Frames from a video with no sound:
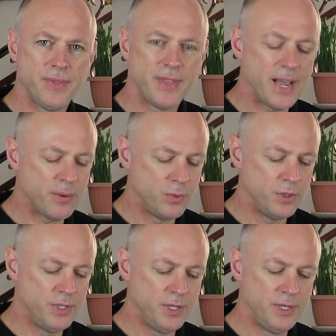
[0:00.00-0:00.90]
that
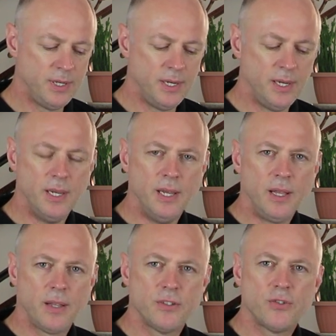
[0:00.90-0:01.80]
would
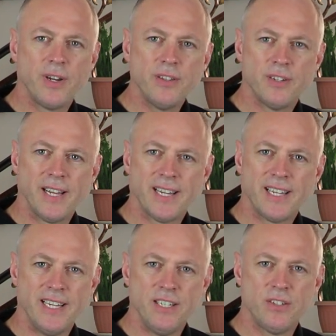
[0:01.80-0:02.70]
strengthen our
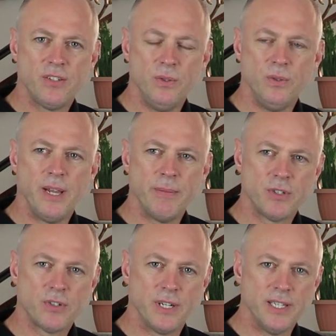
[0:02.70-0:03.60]
case to
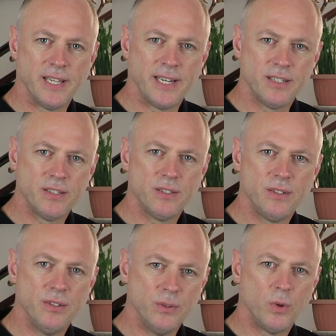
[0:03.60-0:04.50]
demonstrate that
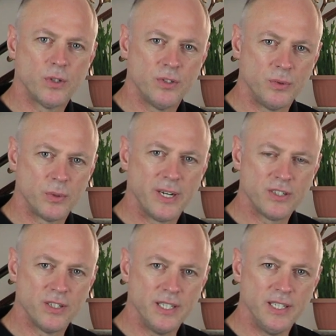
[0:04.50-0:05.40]
the Watsons were
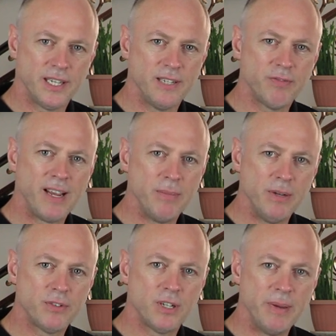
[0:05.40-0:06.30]
actually a family
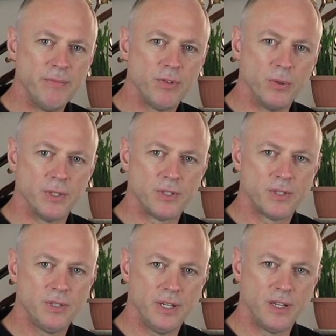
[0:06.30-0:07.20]
of some
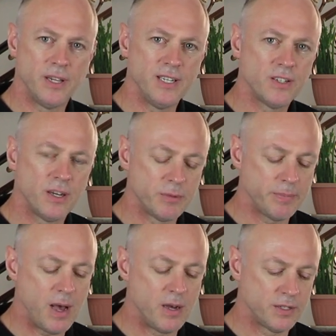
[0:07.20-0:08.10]
influence in times
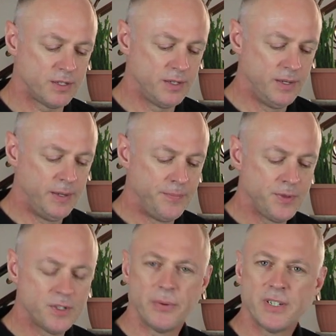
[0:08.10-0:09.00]
past.
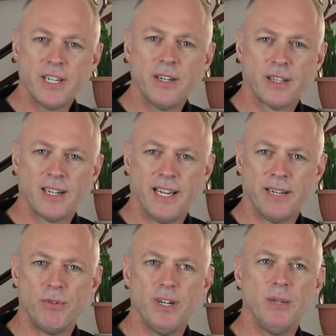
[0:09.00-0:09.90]
So extent of the
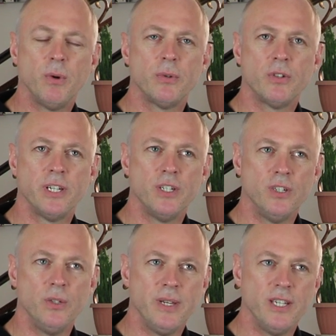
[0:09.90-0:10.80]
clan, really what we're trying to
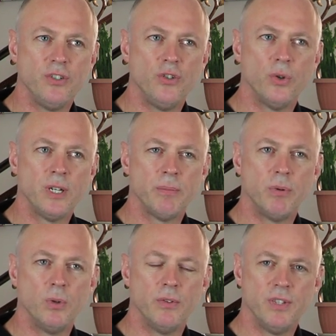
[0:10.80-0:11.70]
do is join up
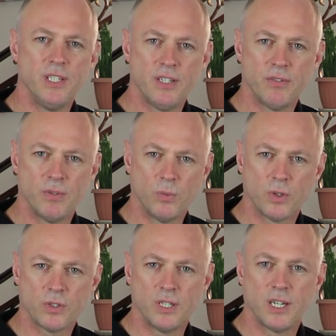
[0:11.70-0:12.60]
all of these different
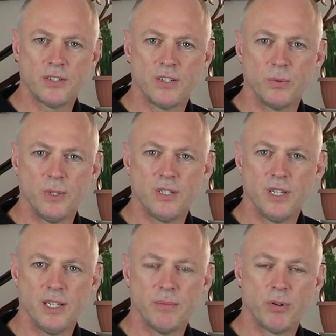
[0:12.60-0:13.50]
Watson clusters we see
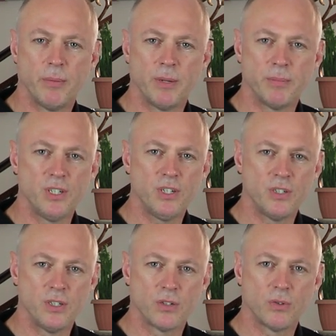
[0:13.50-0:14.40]
in prominent
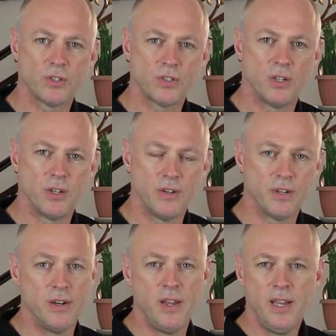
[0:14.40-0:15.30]
positions across Scotland
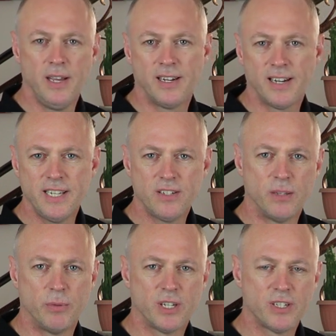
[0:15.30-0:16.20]
and later
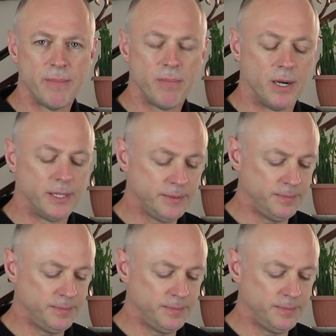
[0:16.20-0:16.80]
the British Empire.